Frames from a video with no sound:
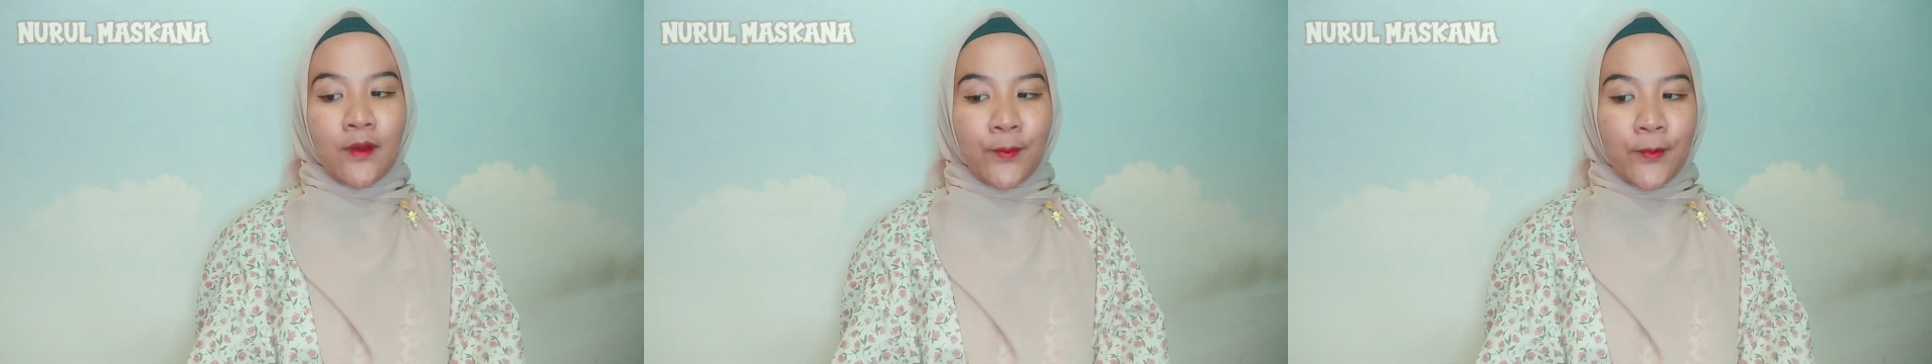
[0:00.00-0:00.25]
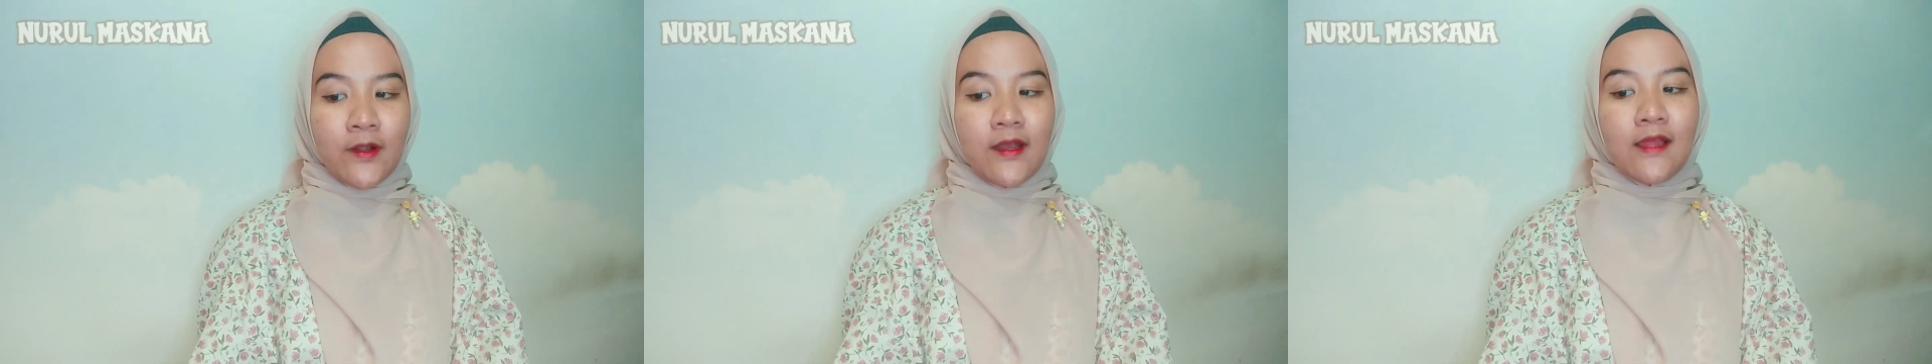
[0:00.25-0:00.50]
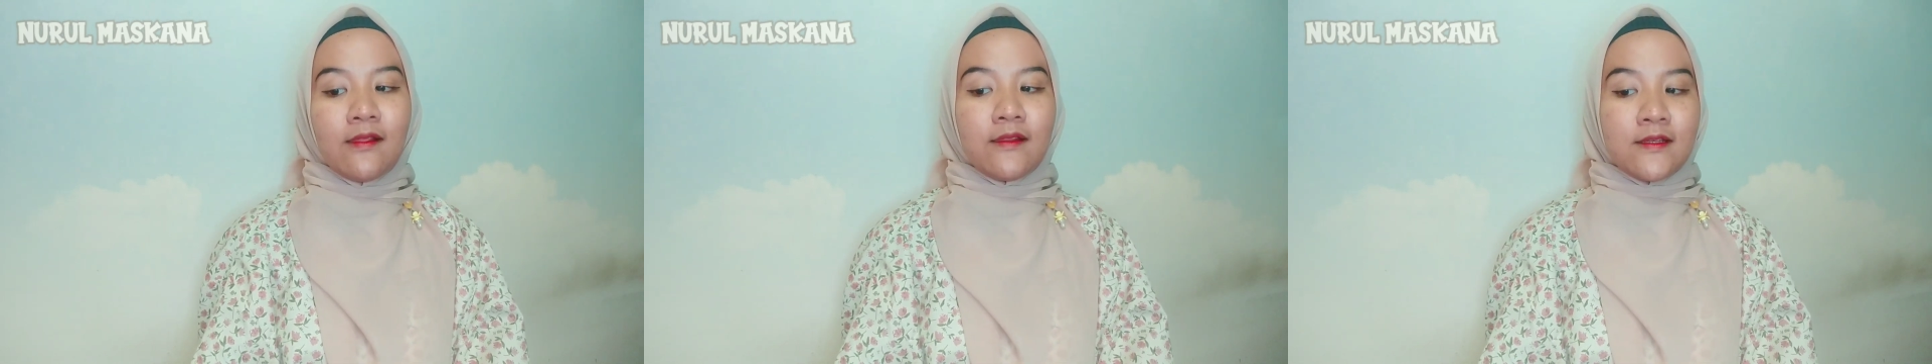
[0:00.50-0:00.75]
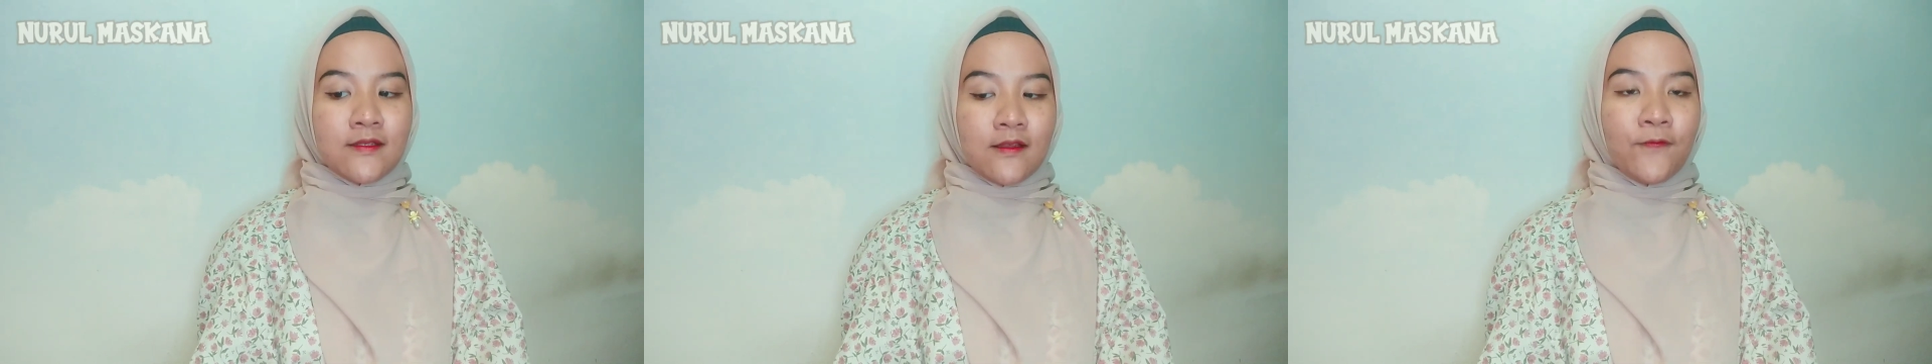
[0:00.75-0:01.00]
number and
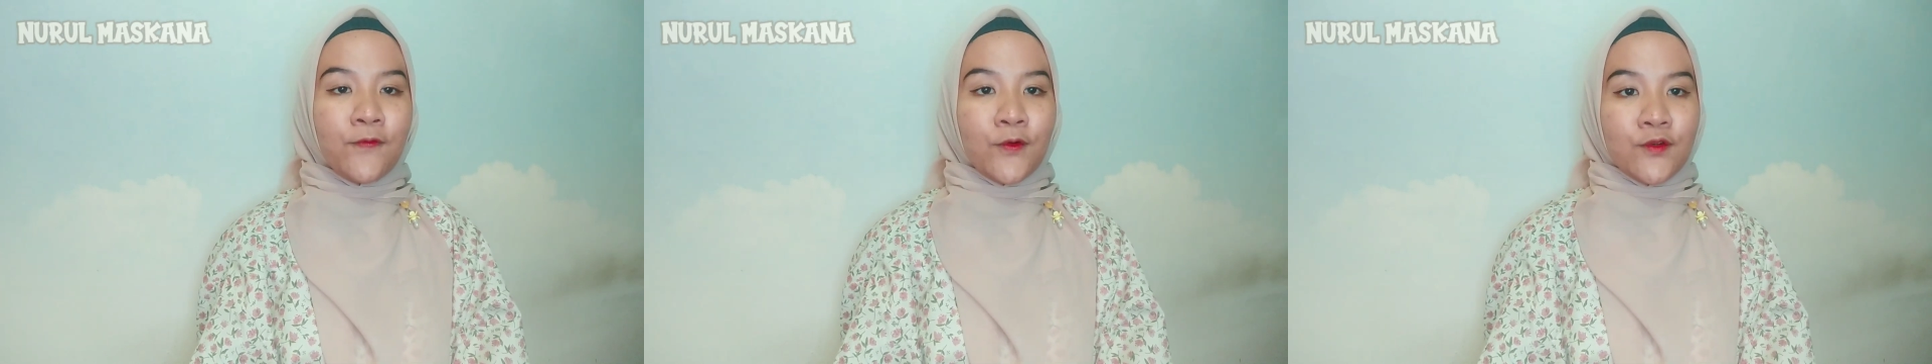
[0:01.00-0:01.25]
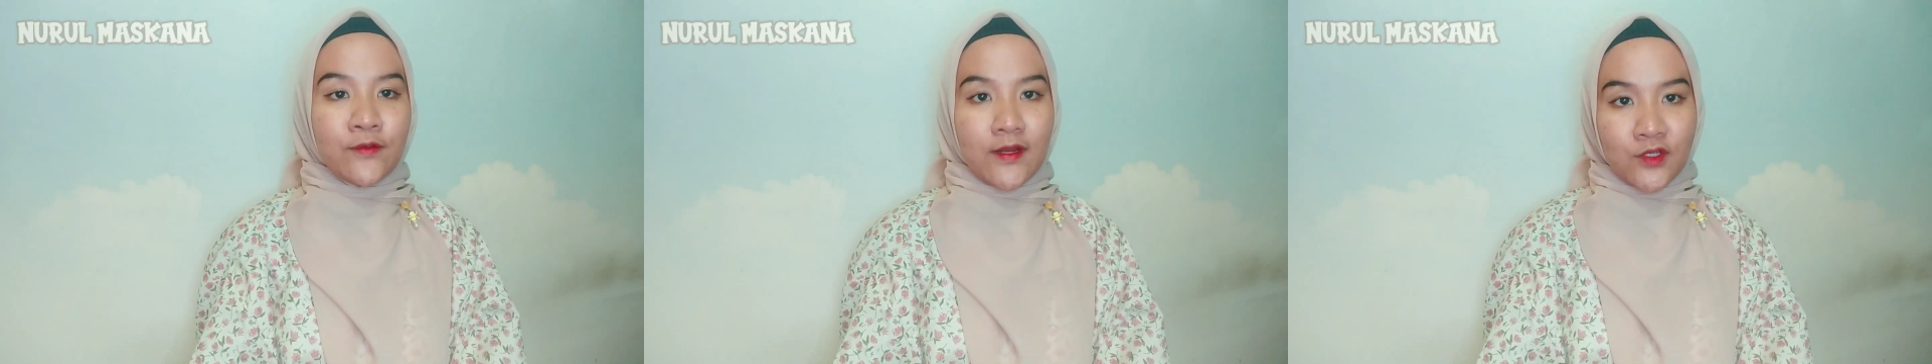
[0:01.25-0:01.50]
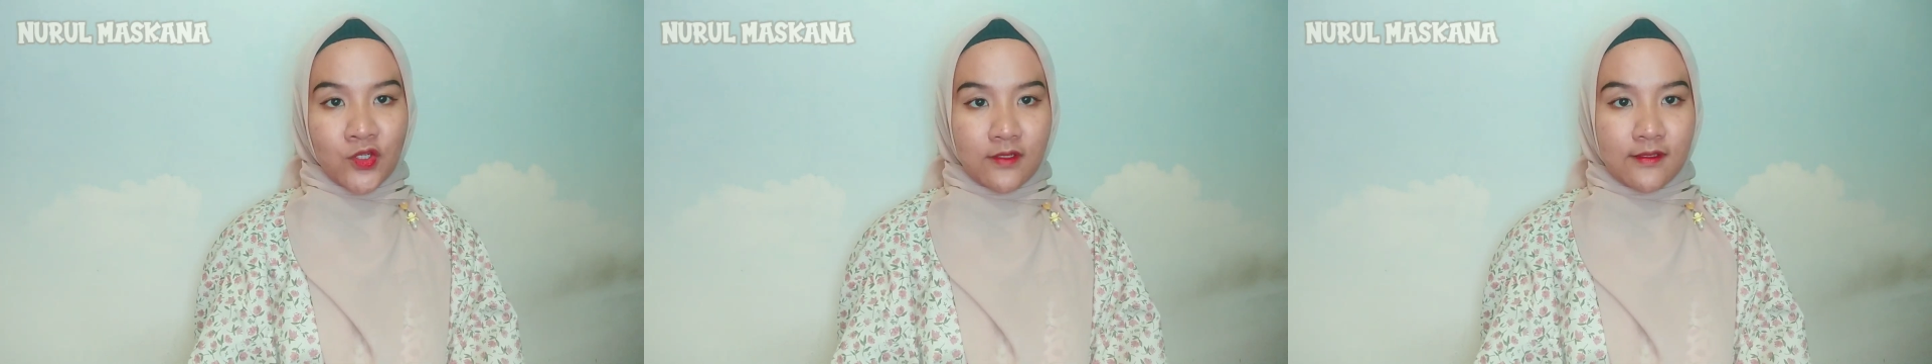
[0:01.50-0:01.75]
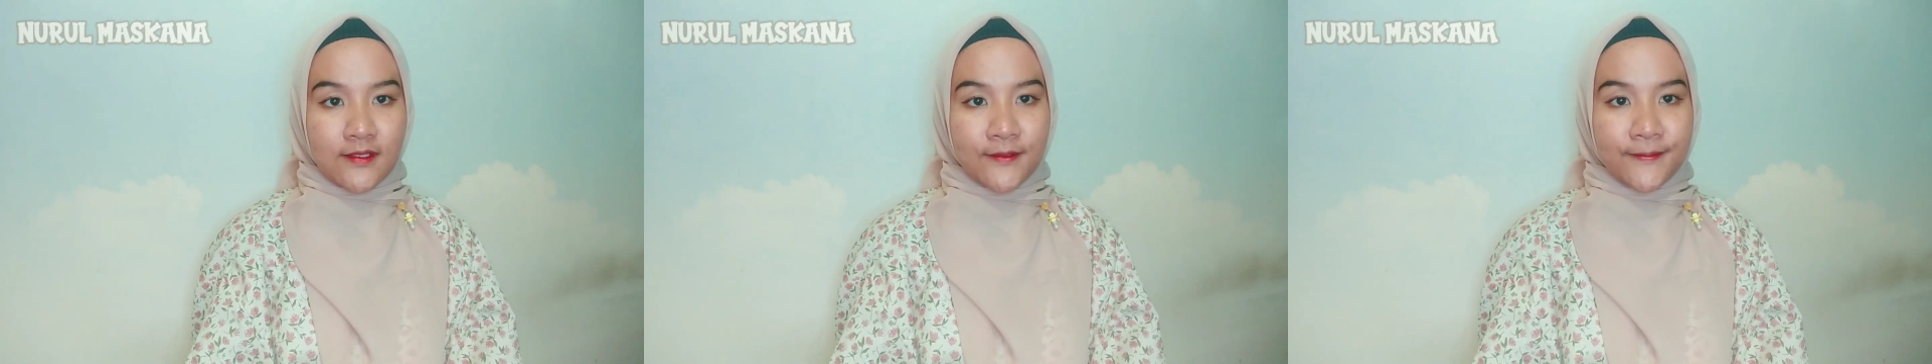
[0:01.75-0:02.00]
listen for directions.